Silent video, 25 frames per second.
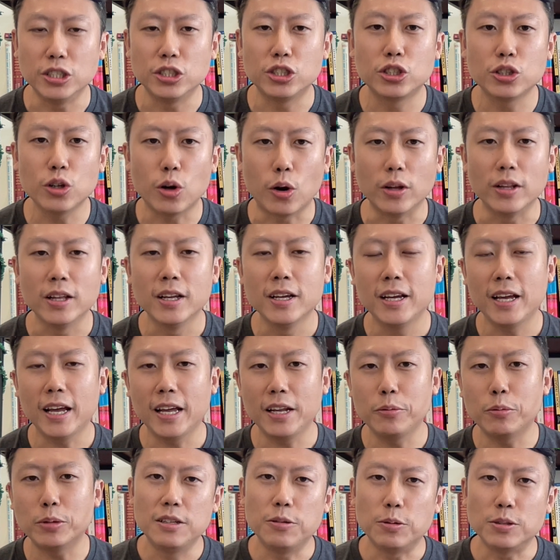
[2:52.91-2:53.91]
short.
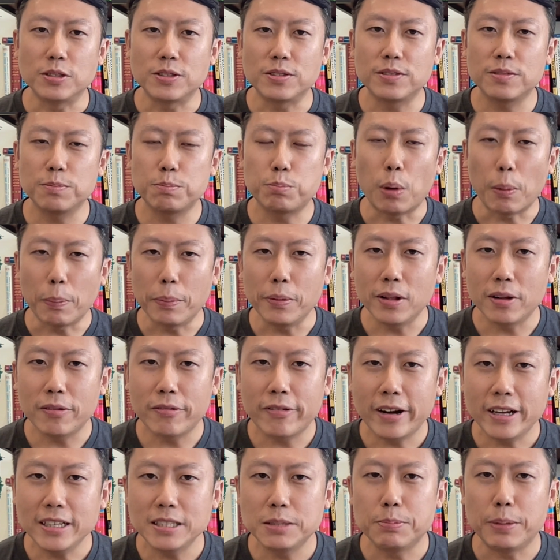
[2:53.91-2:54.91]
And it was
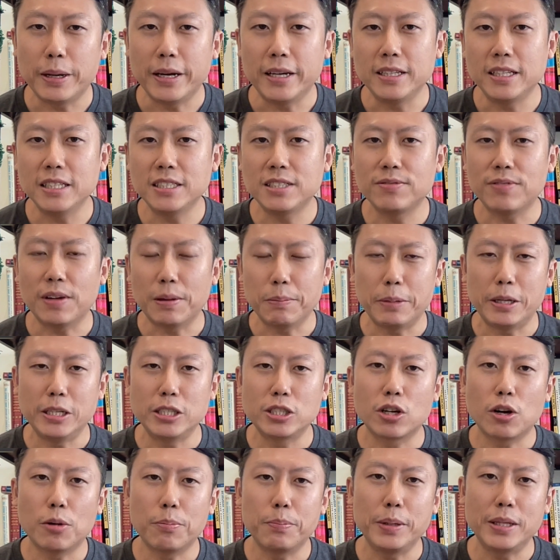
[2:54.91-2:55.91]
popularized by this fund
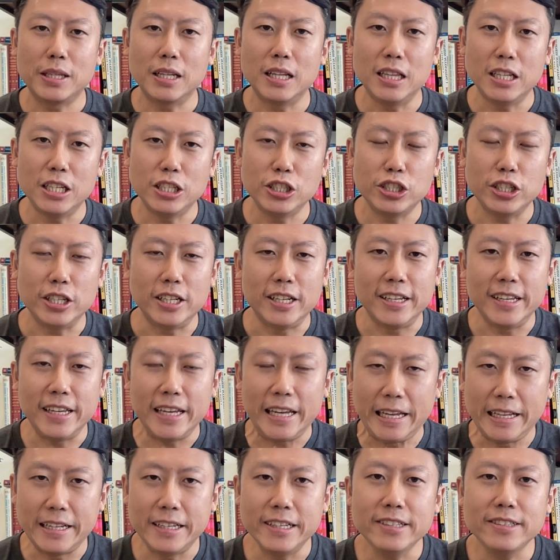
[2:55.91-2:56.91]
manager called Peter Lynch in the
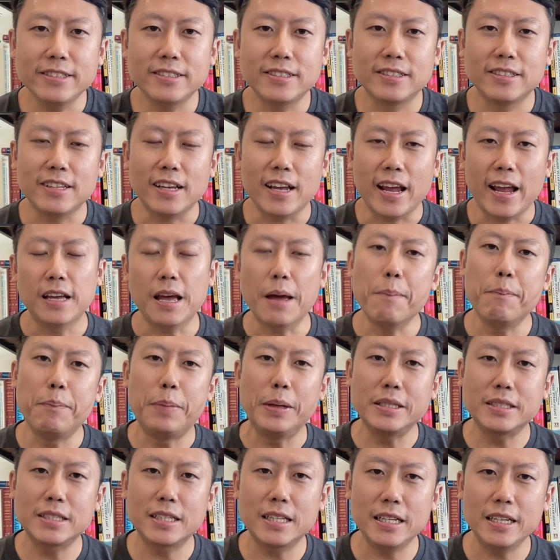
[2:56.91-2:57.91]
80s. And
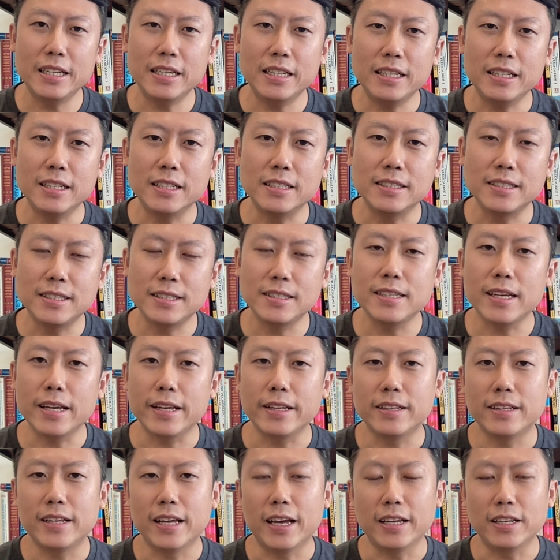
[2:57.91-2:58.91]
basically he
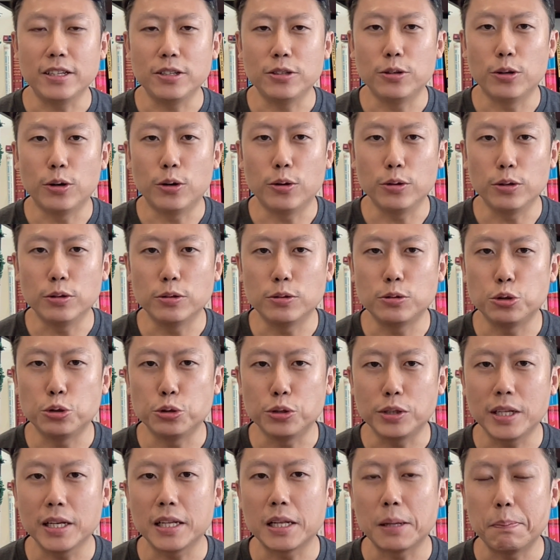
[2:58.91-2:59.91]
said that, you
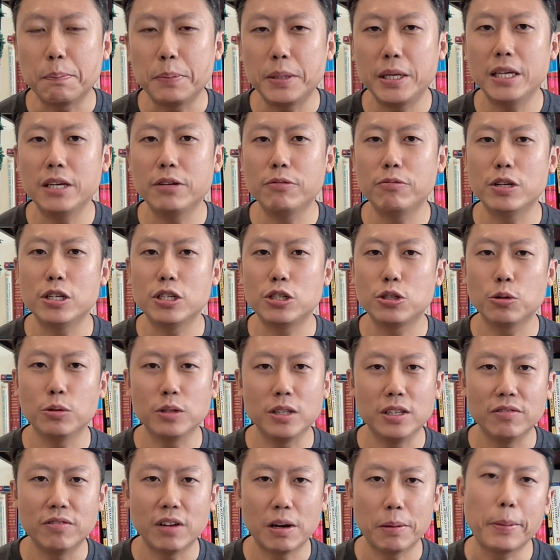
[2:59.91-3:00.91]
should take the P ratio
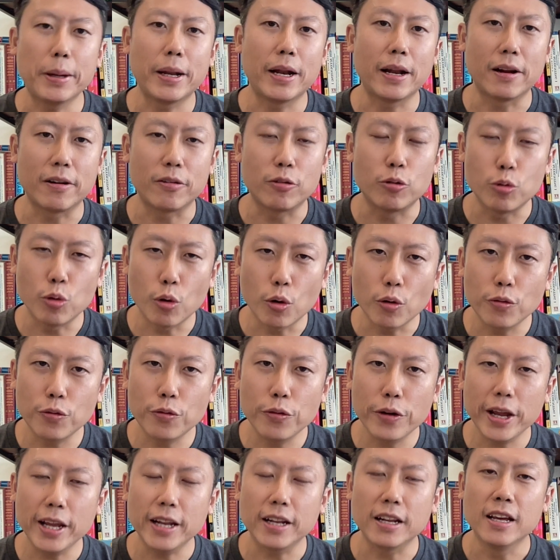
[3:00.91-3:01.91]
divided by the
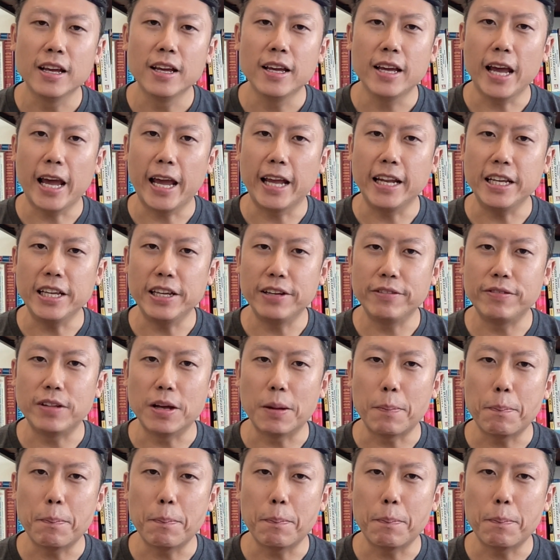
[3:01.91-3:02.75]
growth rate, and if the